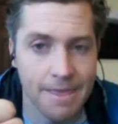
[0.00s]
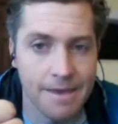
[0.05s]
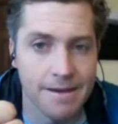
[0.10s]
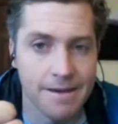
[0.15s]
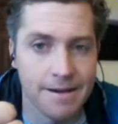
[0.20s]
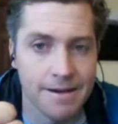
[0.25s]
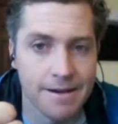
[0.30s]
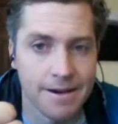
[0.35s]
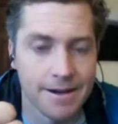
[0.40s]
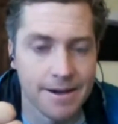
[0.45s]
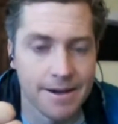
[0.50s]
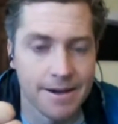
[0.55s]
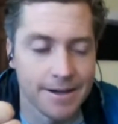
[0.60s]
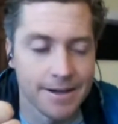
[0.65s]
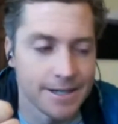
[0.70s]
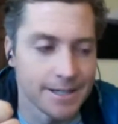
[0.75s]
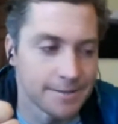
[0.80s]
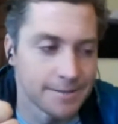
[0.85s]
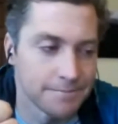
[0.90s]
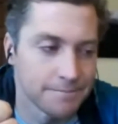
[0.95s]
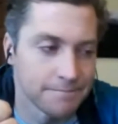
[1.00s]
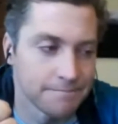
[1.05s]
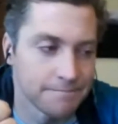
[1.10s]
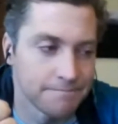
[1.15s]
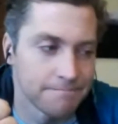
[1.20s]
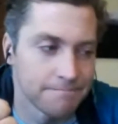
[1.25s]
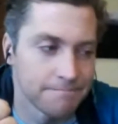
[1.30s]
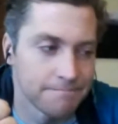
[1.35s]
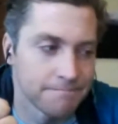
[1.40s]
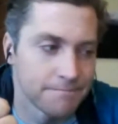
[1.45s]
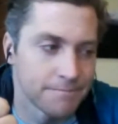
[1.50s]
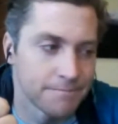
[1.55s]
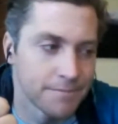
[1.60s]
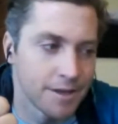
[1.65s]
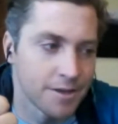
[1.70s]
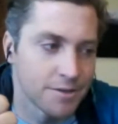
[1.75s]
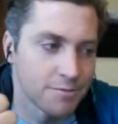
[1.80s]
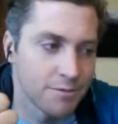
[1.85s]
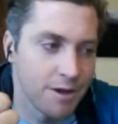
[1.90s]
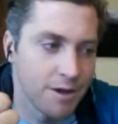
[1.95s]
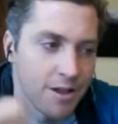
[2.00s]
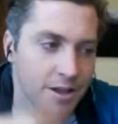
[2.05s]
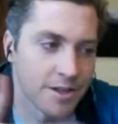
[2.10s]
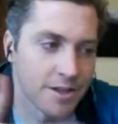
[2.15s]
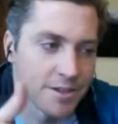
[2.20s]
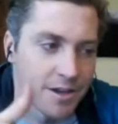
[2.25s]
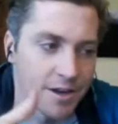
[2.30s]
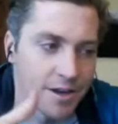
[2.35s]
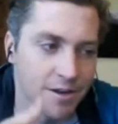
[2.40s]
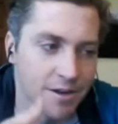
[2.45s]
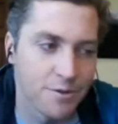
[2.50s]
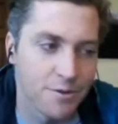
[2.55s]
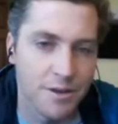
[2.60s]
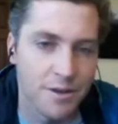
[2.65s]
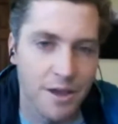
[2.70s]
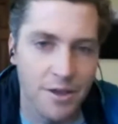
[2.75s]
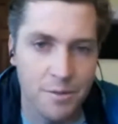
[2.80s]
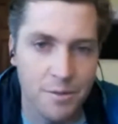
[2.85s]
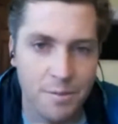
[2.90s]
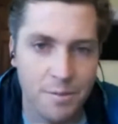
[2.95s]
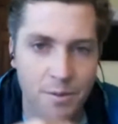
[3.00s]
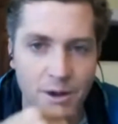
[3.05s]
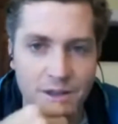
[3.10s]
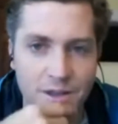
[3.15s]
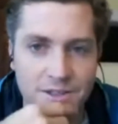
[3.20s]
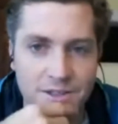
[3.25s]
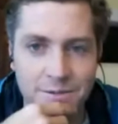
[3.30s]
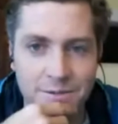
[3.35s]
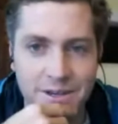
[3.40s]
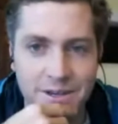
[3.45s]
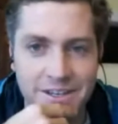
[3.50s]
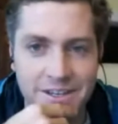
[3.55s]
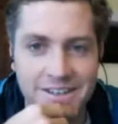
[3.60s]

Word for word: Um, as well as on a few of the other points that we had